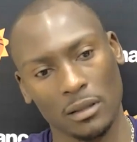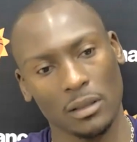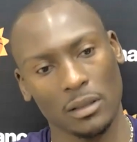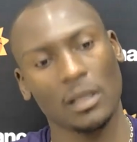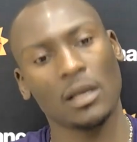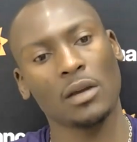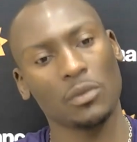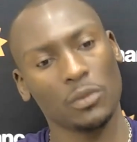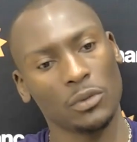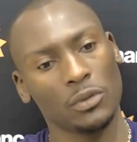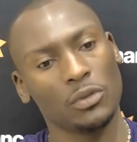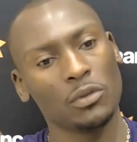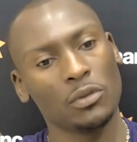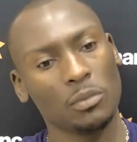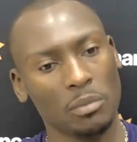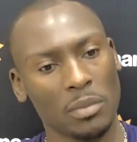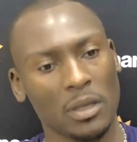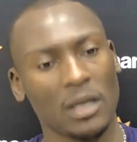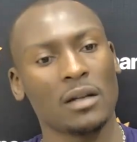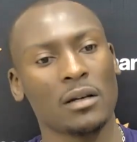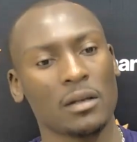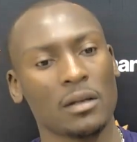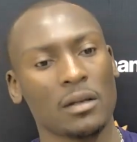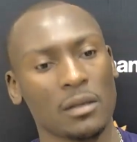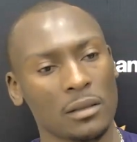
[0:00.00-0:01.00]
they will do
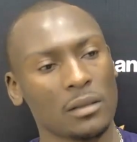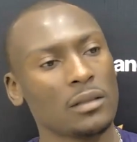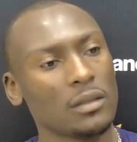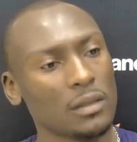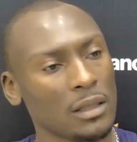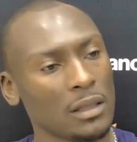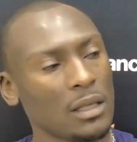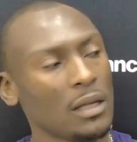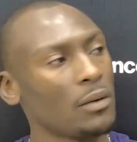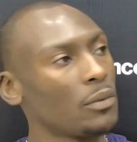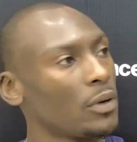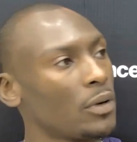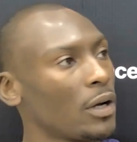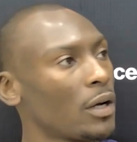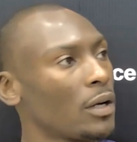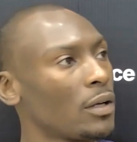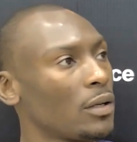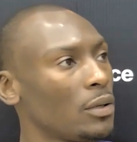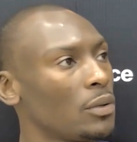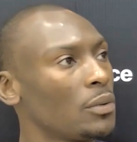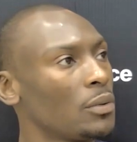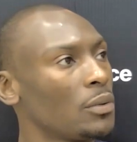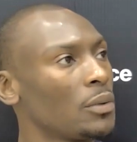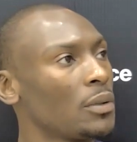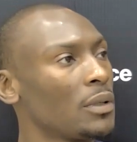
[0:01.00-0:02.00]
better than we are
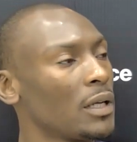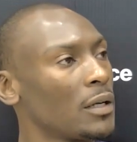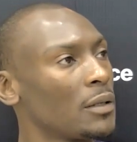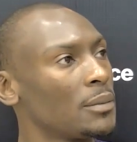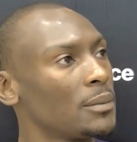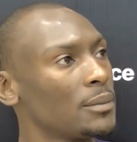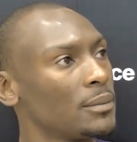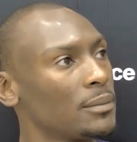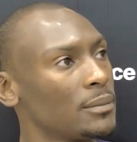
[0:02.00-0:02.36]
doing now.